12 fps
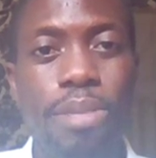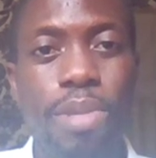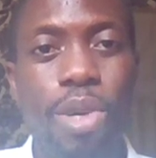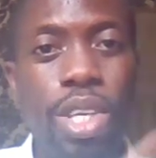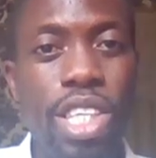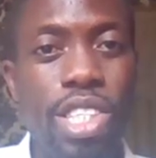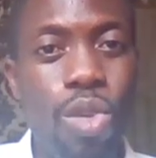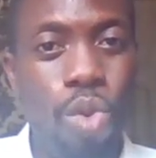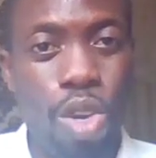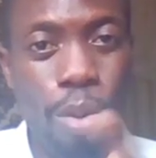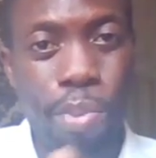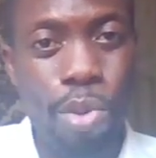Because he's the
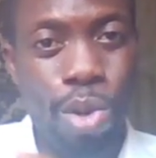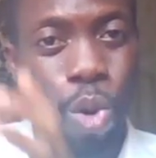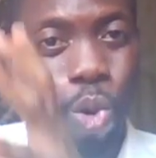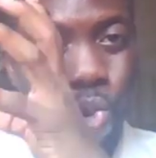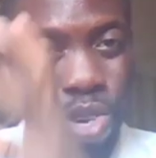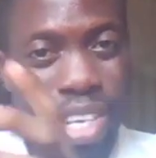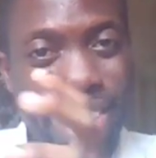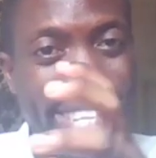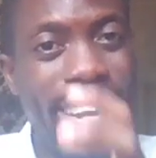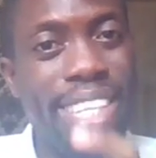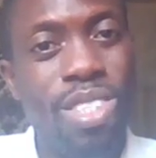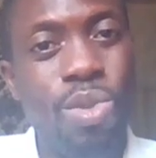one holding
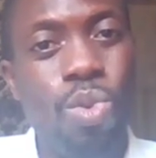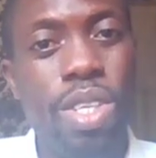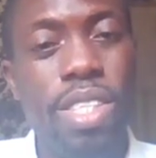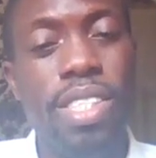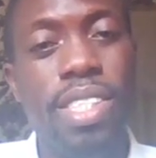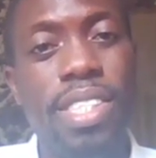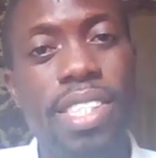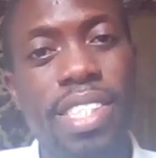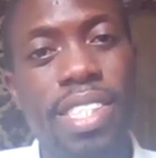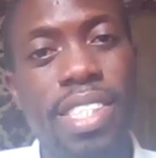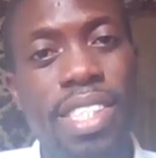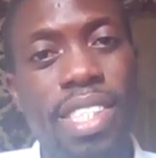that quality.
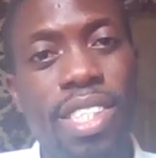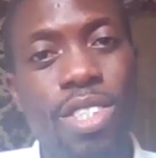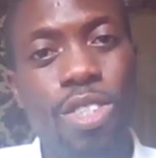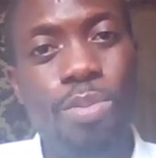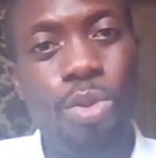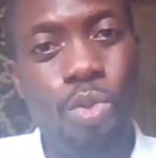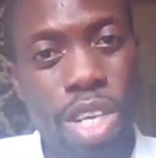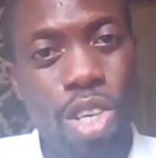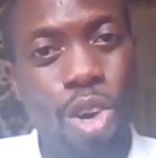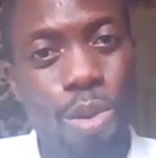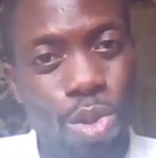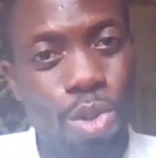So, but when
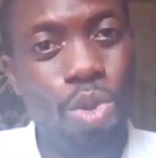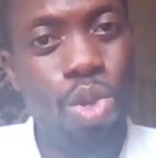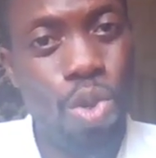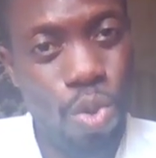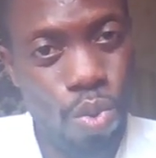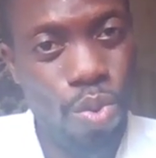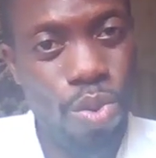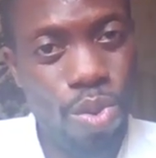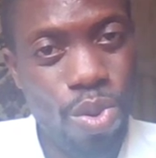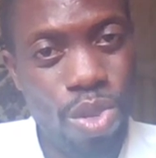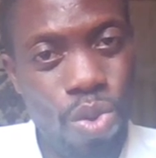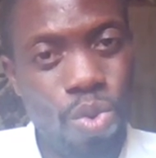it comes to
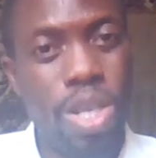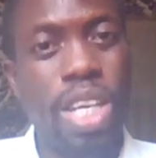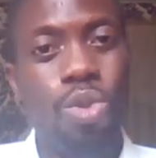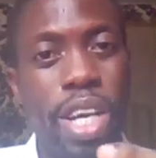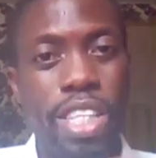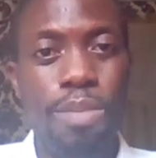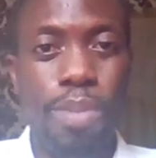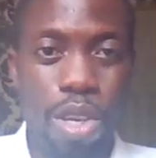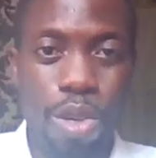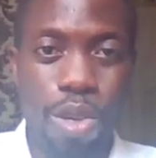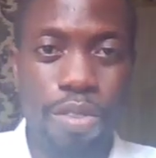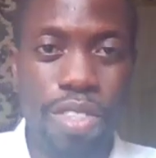you that you are his
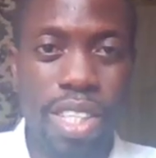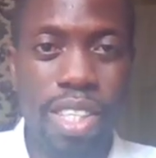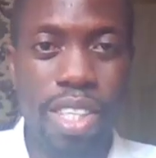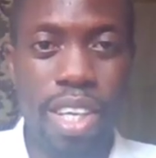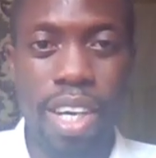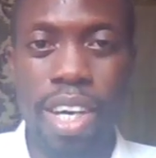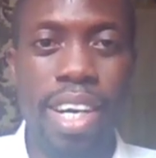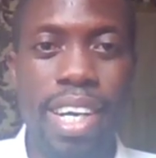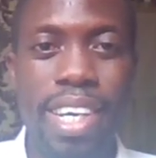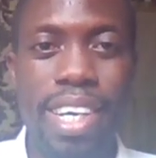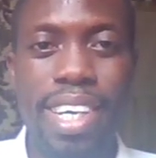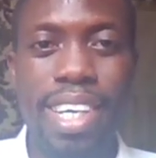beloved,
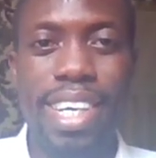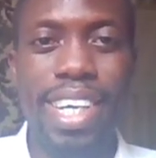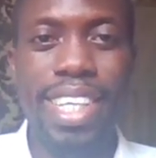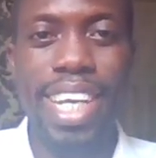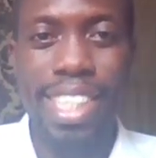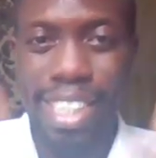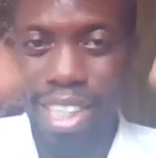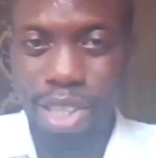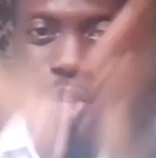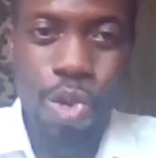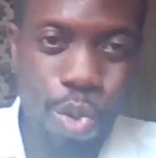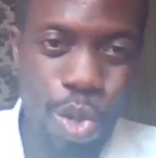that
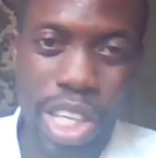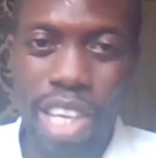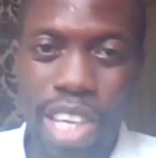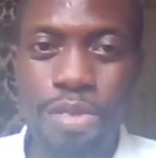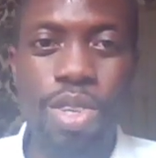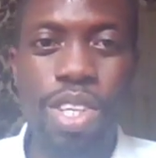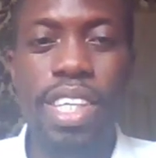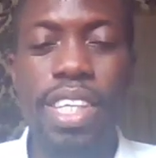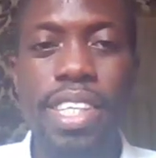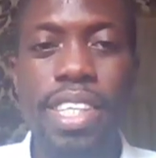thing will give way.